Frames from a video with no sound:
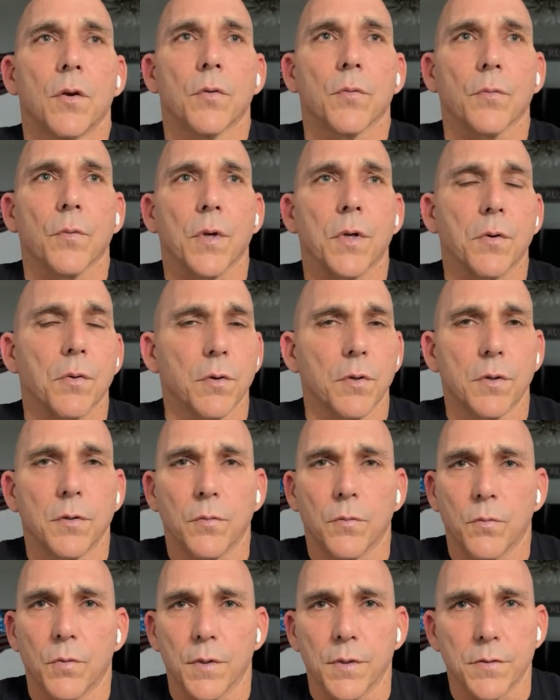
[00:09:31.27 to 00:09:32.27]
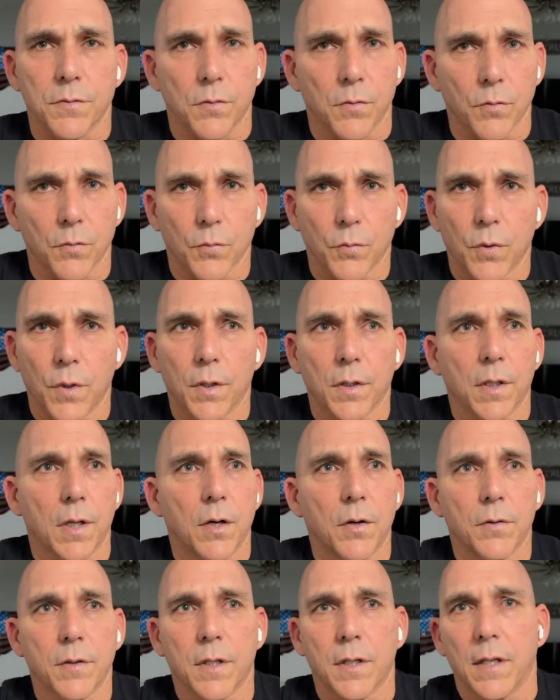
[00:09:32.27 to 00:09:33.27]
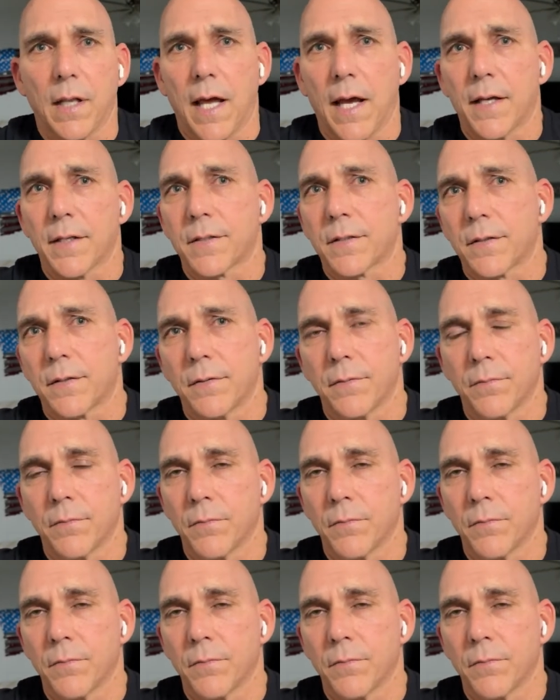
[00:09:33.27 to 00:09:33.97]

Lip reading: Recruiting was real low the last